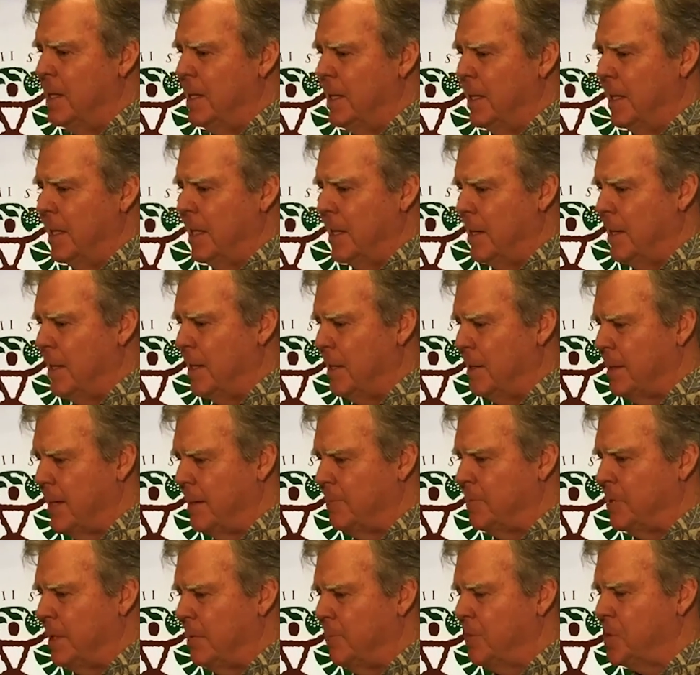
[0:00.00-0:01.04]
And I
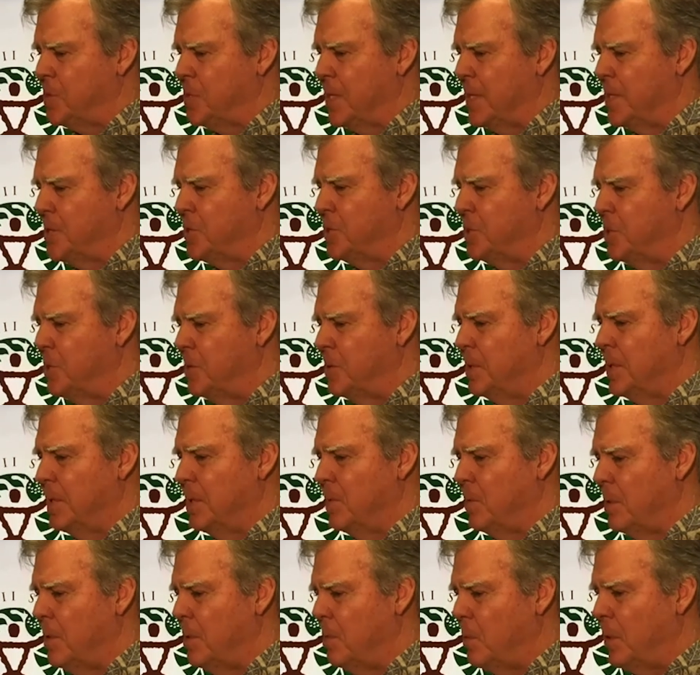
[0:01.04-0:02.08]
have to emphasize too
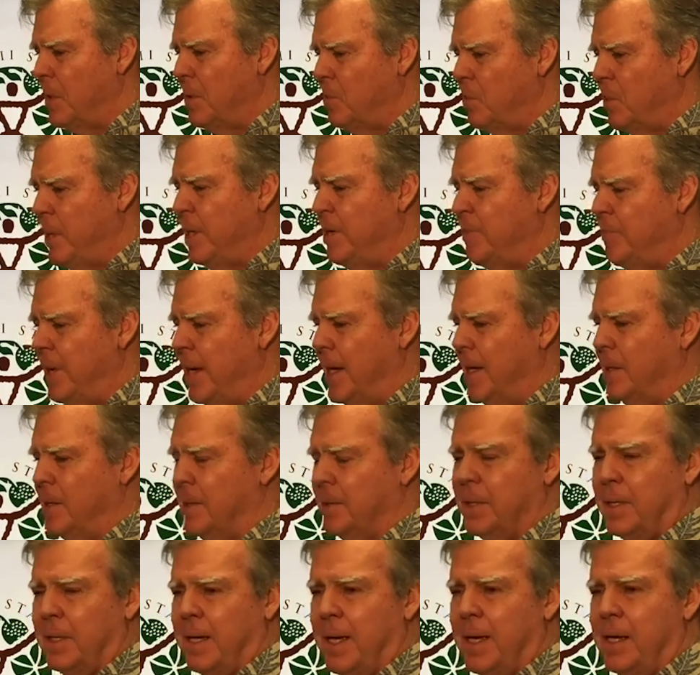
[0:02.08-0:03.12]
that we've
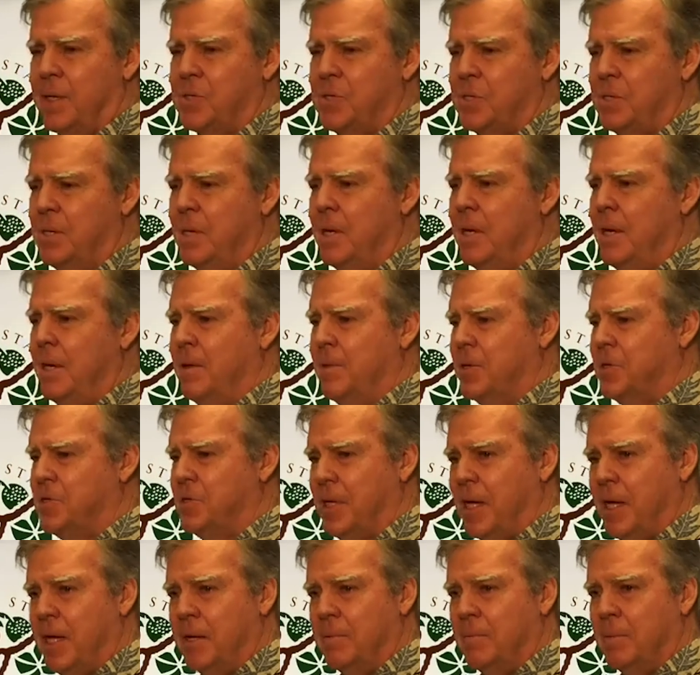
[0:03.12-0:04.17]
handled the case the
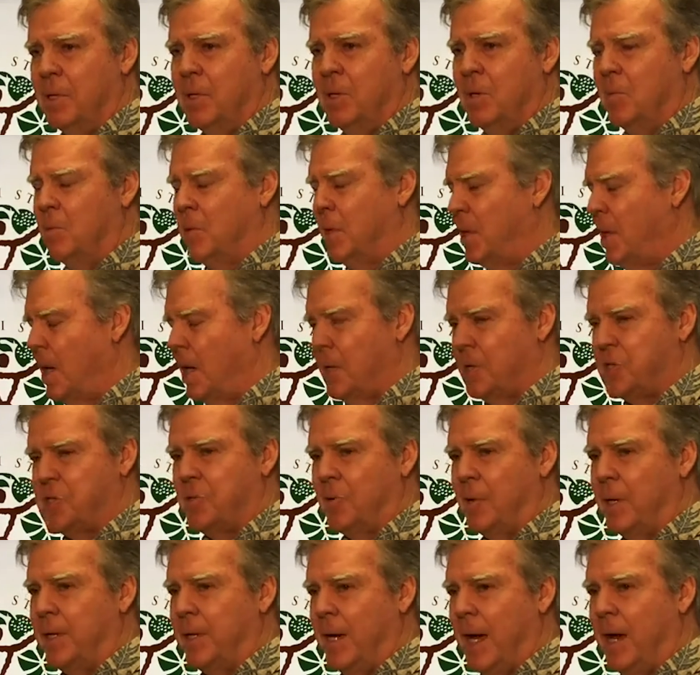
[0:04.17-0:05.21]
same regardless
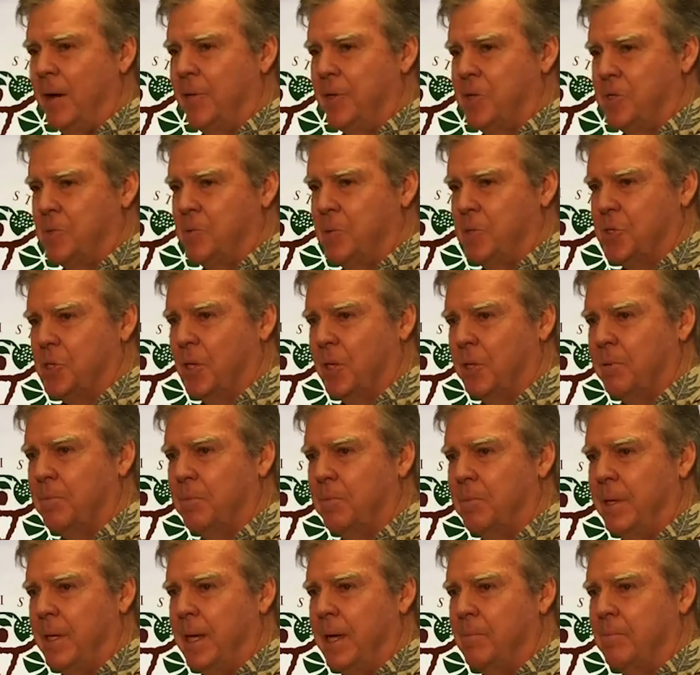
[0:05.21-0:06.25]
of how this result
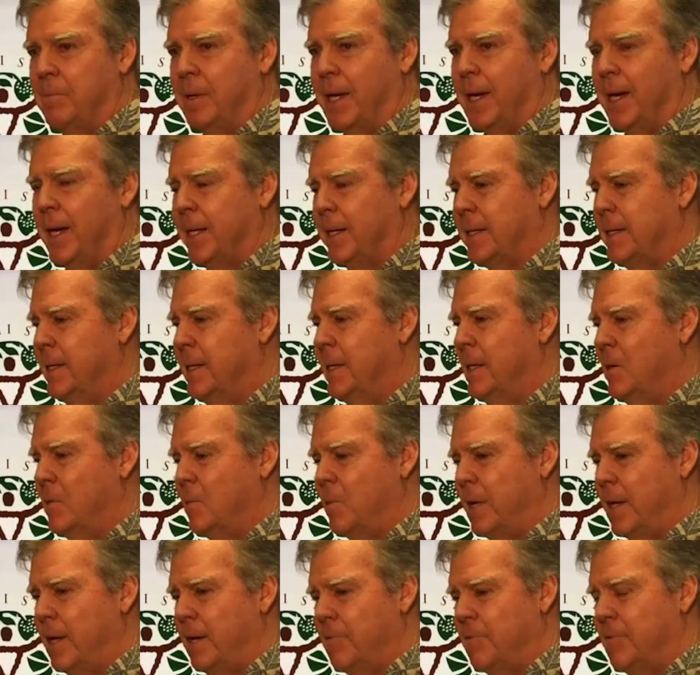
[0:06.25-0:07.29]
came back.
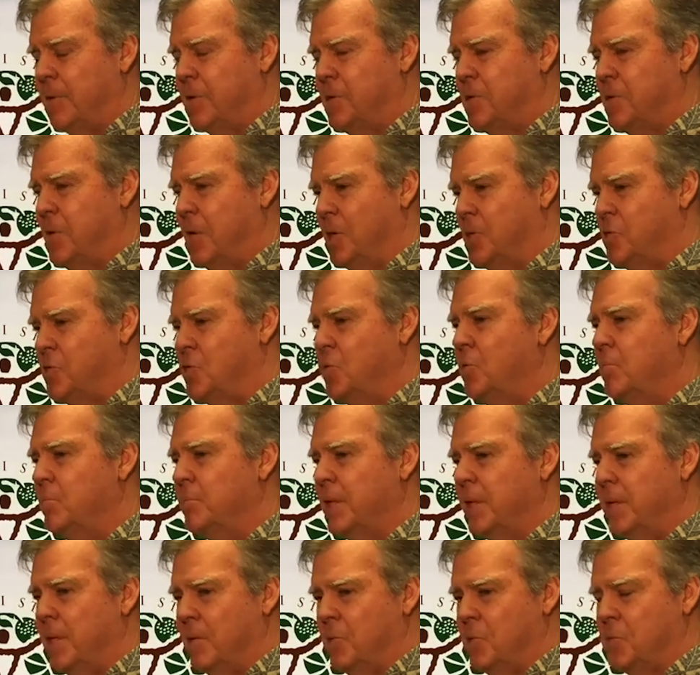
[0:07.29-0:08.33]
We have assumed
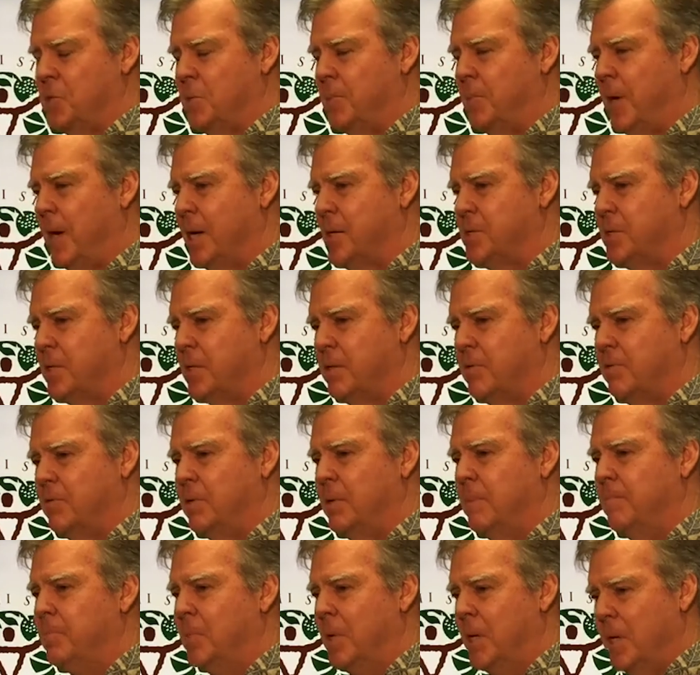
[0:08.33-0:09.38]
that it was a positive,
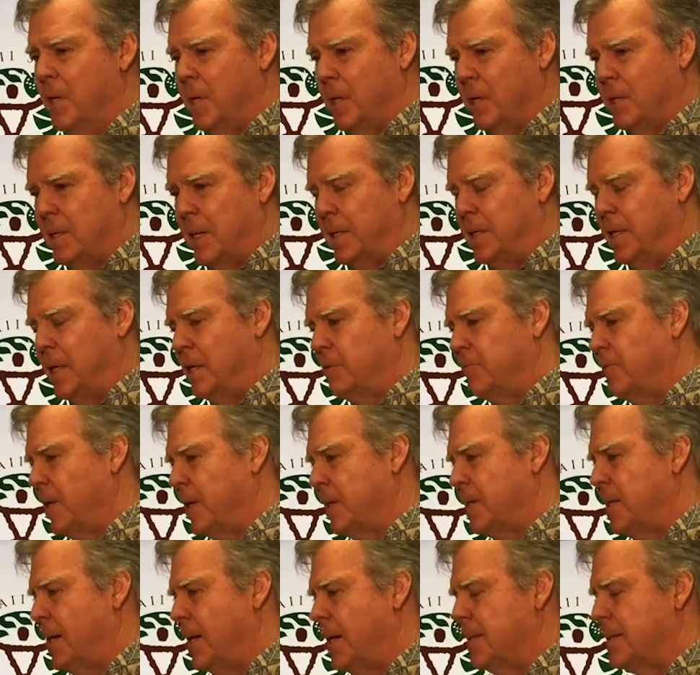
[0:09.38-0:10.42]

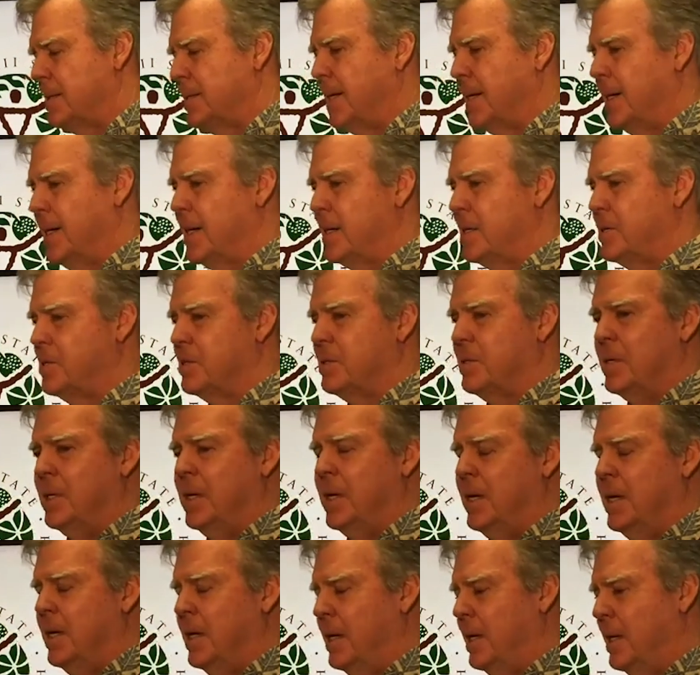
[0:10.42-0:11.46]
identified contacts,
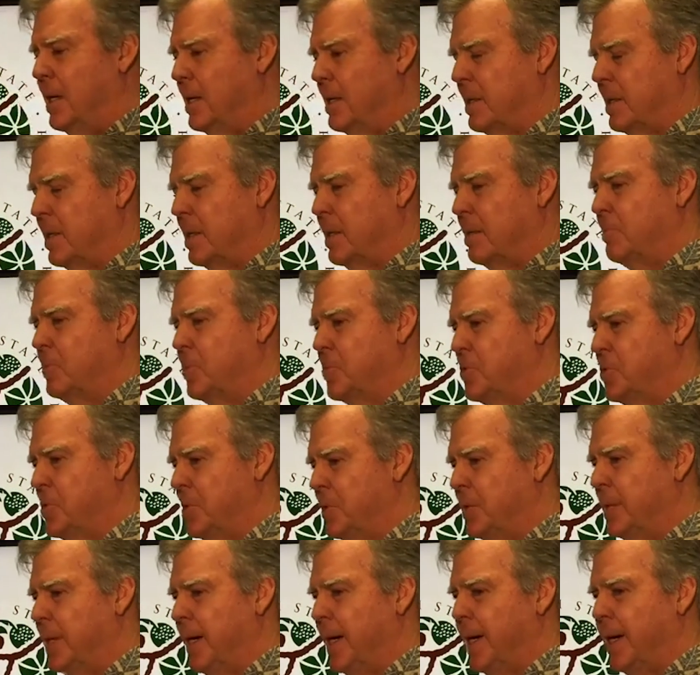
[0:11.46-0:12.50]
and
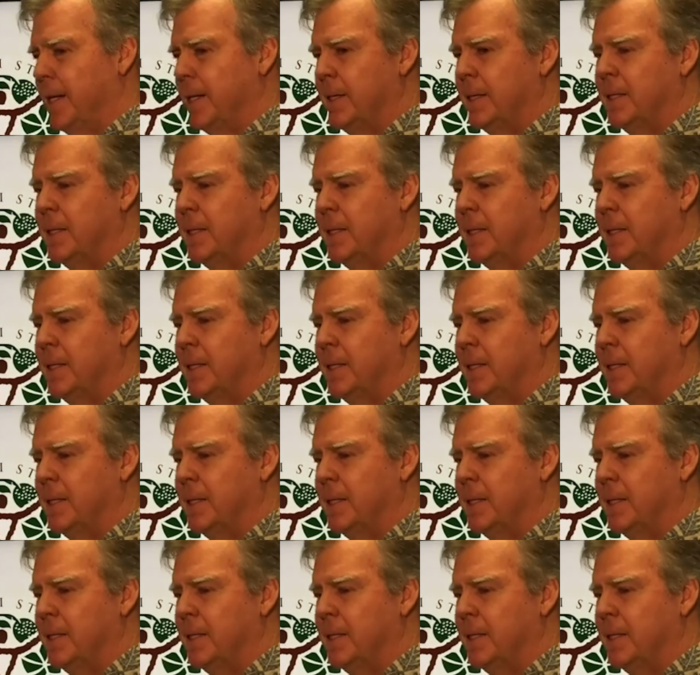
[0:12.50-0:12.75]
pursued that.